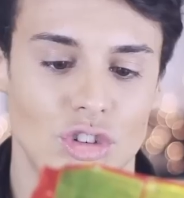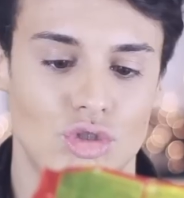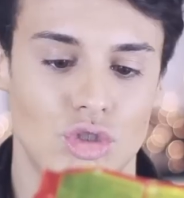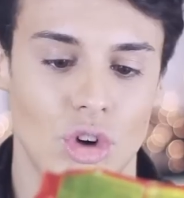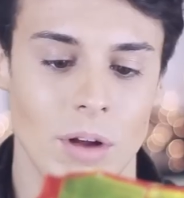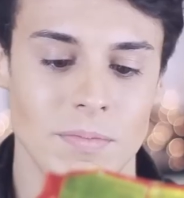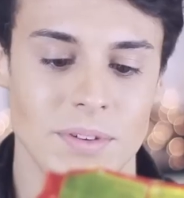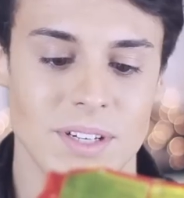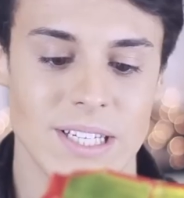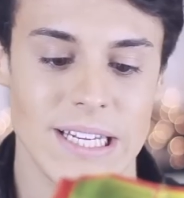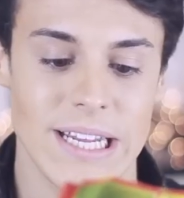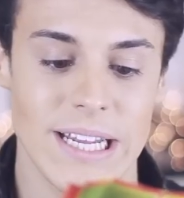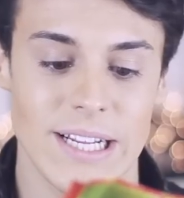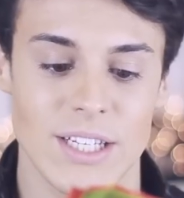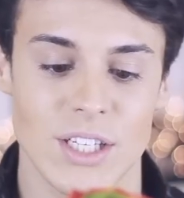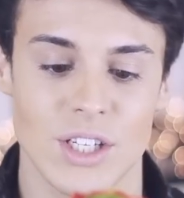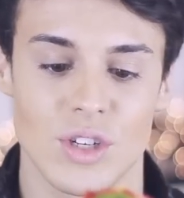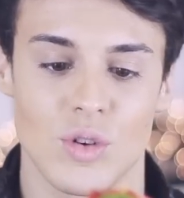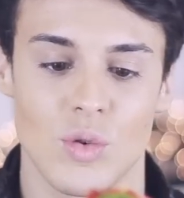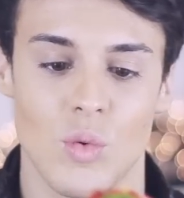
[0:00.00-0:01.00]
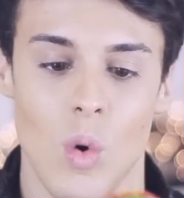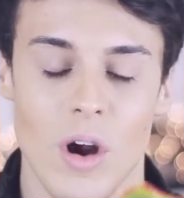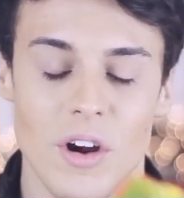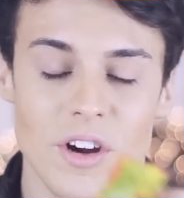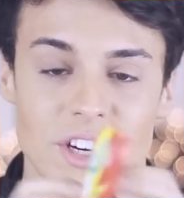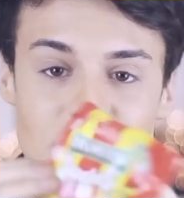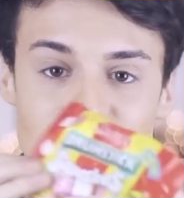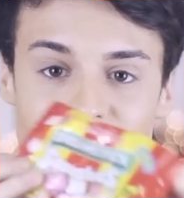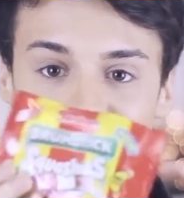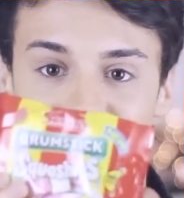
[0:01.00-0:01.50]
Drumstick
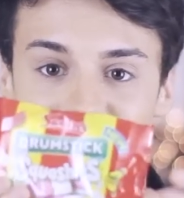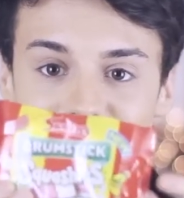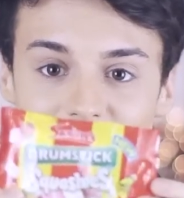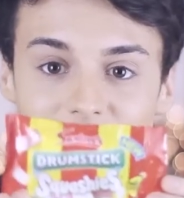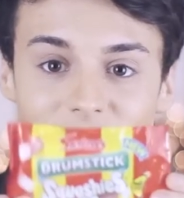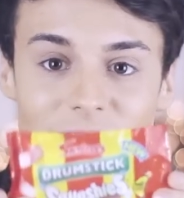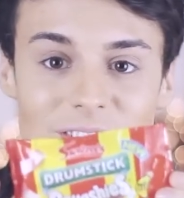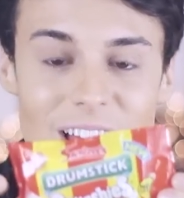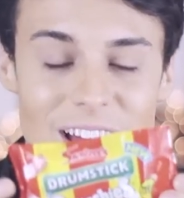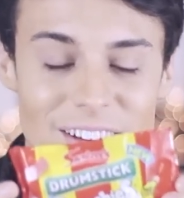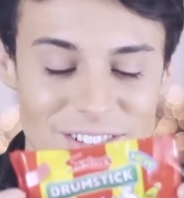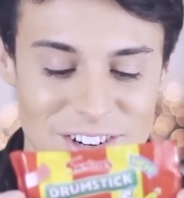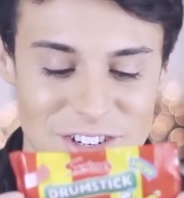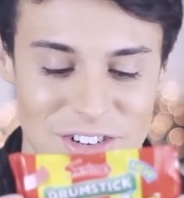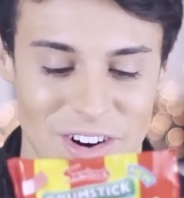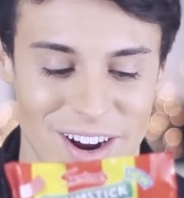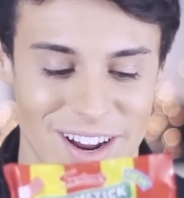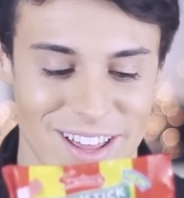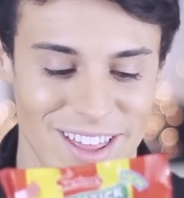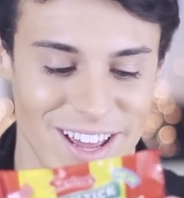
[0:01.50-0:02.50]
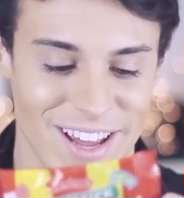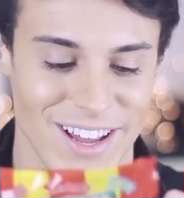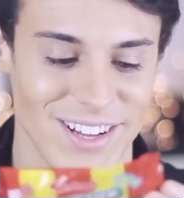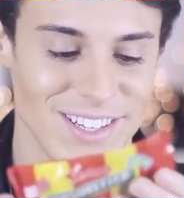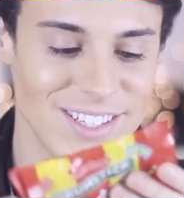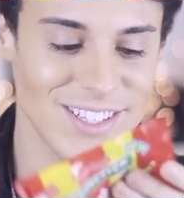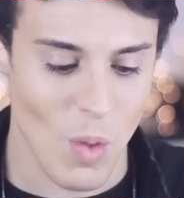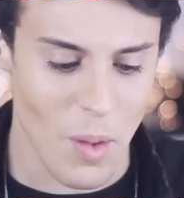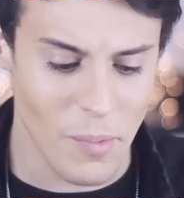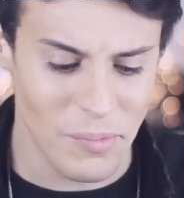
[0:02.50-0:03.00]
Squashies. I've never tried
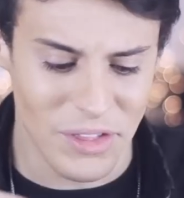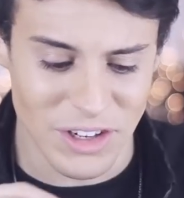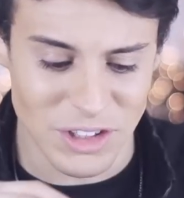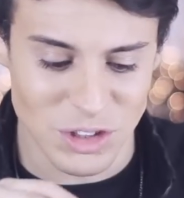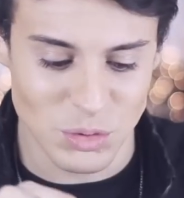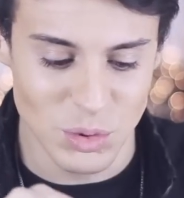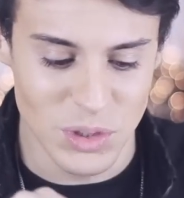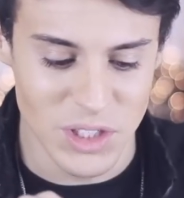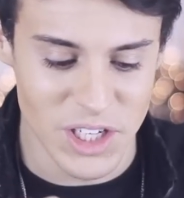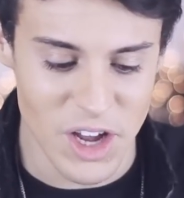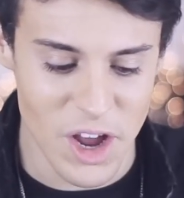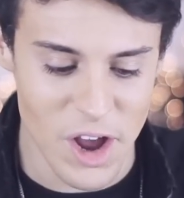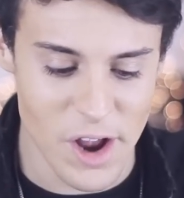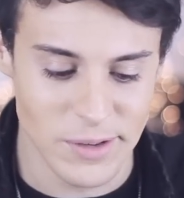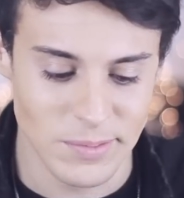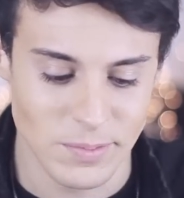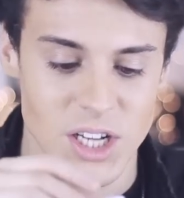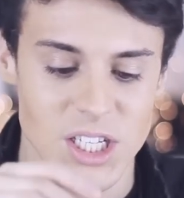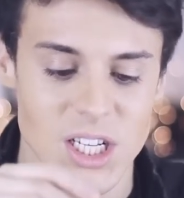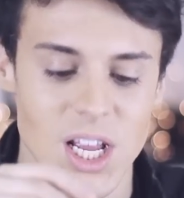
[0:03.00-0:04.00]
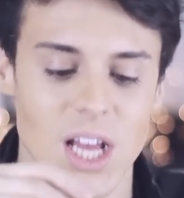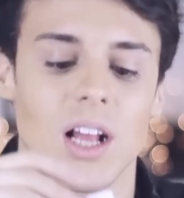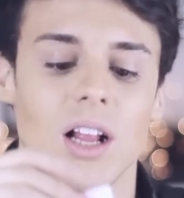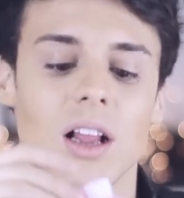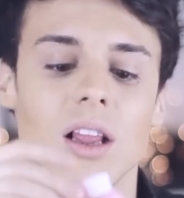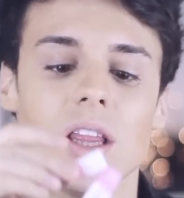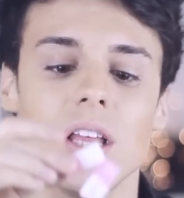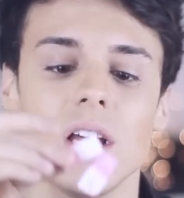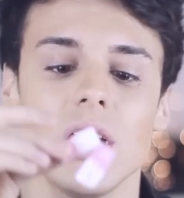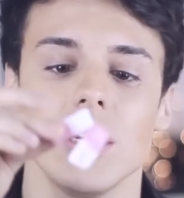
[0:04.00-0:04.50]
this. Mm, that's really good. It's like
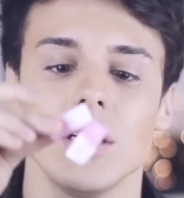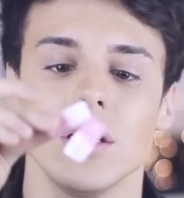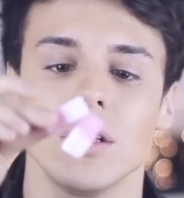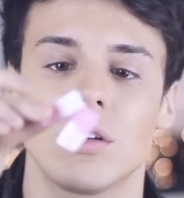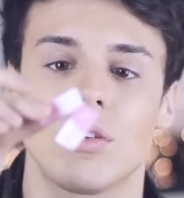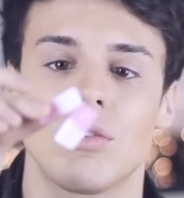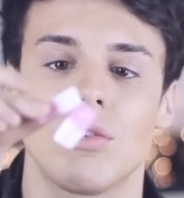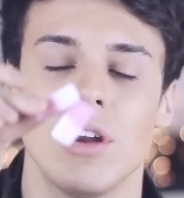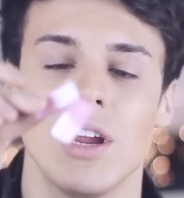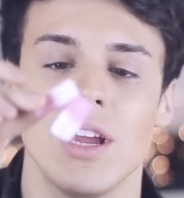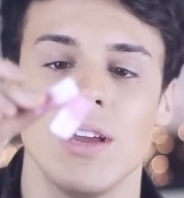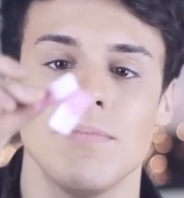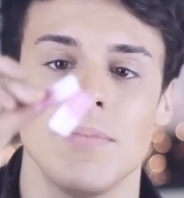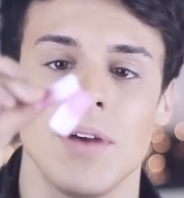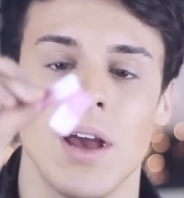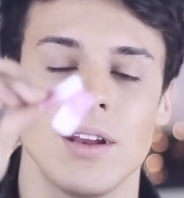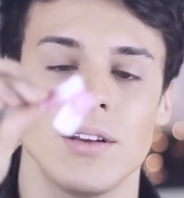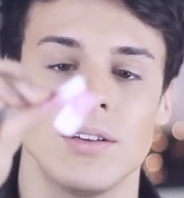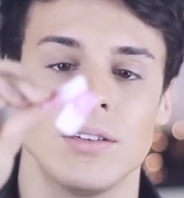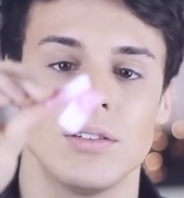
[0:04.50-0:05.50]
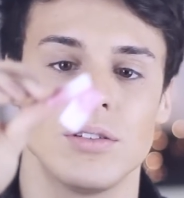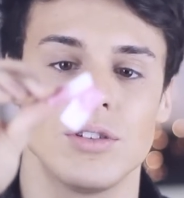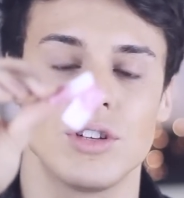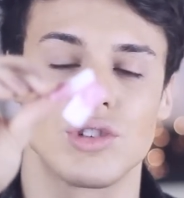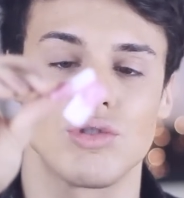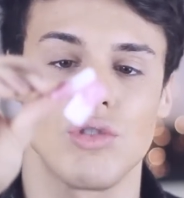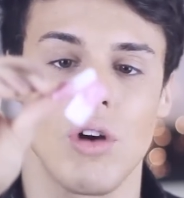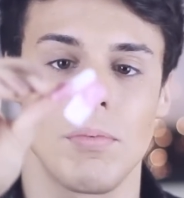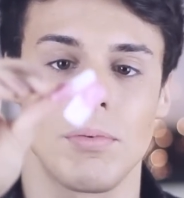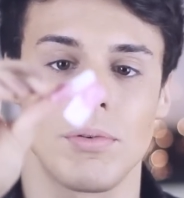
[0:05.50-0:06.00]
little cream and
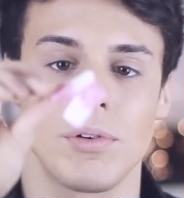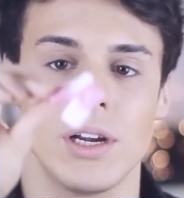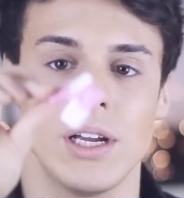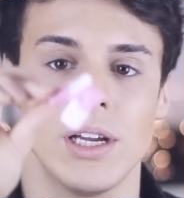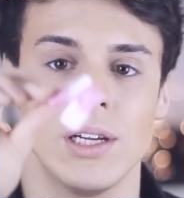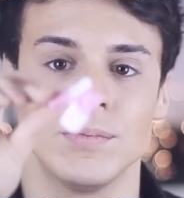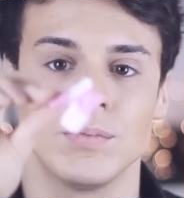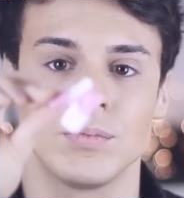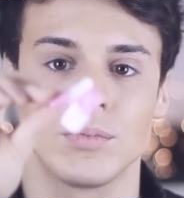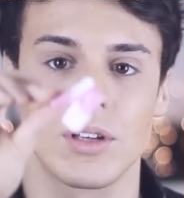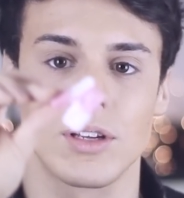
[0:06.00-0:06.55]
strawberry